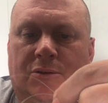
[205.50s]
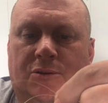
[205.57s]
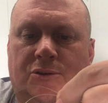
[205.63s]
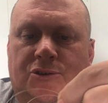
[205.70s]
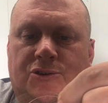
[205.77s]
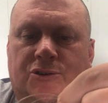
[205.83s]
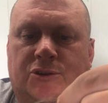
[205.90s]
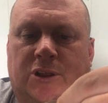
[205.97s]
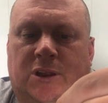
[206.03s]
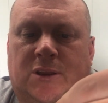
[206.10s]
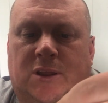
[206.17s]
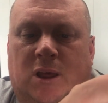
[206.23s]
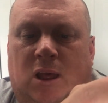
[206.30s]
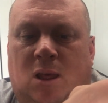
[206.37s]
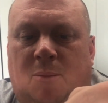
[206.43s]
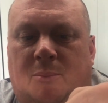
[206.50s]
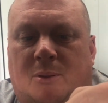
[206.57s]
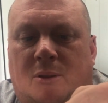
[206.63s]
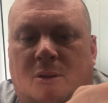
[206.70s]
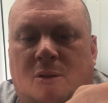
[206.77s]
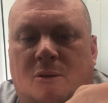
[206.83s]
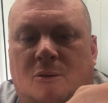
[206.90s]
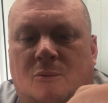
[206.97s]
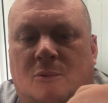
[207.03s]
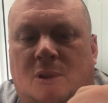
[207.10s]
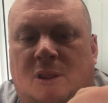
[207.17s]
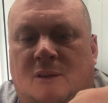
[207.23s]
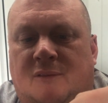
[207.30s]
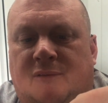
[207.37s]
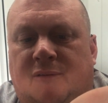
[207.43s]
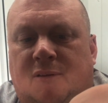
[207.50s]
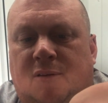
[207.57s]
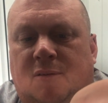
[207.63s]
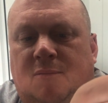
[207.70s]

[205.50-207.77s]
should end up with